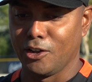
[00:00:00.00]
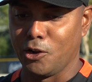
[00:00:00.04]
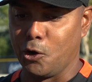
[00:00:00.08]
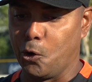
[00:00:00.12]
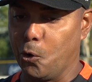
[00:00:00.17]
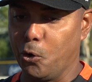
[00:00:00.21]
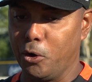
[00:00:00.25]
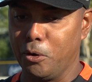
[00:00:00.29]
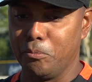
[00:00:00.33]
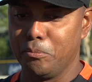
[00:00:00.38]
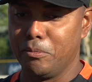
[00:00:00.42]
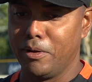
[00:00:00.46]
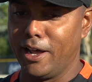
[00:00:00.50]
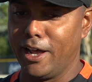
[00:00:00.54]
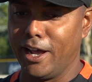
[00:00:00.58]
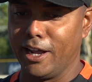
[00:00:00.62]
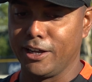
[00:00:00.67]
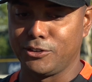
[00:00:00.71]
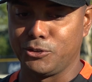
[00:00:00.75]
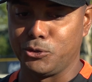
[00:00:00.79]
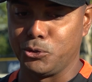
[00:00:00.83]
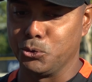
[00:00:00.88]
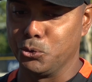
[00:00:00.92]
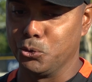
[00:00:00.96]
Going
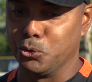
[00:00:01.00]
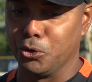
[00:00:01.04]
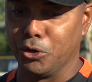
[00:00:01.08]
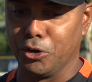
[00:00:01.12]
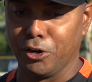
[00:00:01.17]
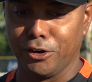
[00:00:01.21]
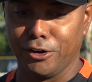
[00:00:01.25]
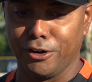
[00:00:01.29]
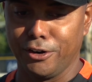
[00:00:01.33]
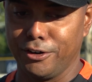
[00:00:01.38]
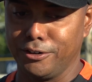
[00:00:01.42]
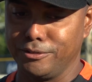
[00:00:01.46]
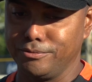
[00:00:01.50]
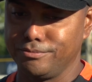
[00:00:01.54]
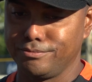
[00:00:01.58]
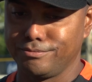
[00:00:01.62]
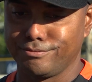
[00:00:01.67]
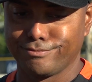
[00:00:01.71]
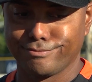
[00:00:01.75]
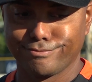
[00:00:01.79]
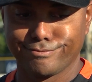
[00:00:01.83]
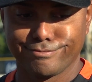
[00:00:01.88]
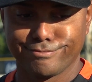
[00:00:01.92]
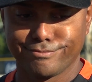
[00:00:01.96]
back to our
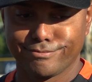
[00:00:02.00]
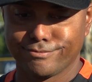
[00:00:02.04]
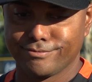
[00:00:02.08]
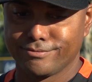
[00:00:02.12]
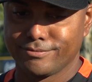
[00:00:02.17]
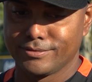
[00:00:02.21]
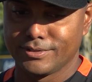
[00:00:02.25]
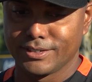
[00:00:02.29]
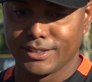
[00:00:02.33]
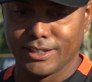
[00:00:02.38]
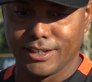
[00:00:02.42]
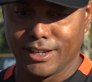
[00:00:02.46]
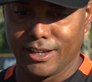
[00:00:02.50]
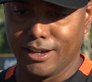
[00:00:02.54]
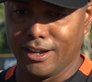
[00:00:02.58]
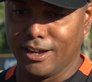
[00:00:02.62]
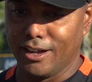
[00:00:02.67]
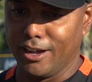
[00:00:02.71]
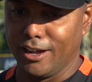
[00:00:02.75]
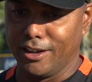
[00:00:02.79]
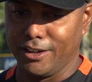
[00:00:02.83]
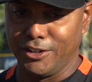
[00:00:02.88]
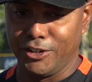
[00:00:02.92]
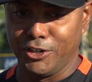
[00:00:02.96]

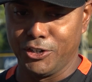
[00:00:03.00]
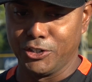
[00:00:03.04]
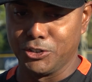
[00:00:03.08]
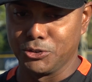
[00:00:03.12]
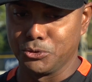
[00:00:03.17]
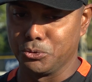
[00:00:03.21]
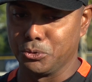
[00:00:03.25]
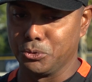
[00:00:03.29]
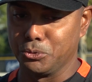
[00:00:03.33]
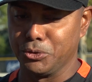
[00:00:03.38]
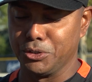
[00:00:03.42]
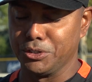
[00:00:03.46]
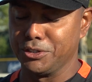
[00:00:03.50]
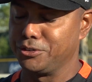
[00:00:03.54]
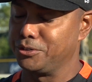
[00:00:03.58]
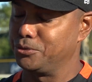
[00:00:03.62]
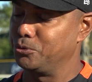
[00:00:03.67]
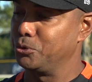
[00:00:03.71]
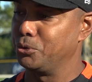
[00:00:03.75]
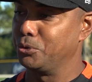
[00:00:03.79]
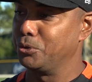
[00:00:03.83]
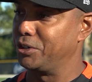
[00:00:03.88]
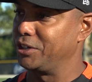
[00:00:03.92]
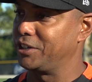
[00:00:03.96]
years when
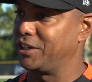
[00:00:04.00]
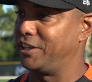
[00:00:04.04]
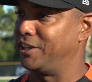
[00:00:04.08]
we were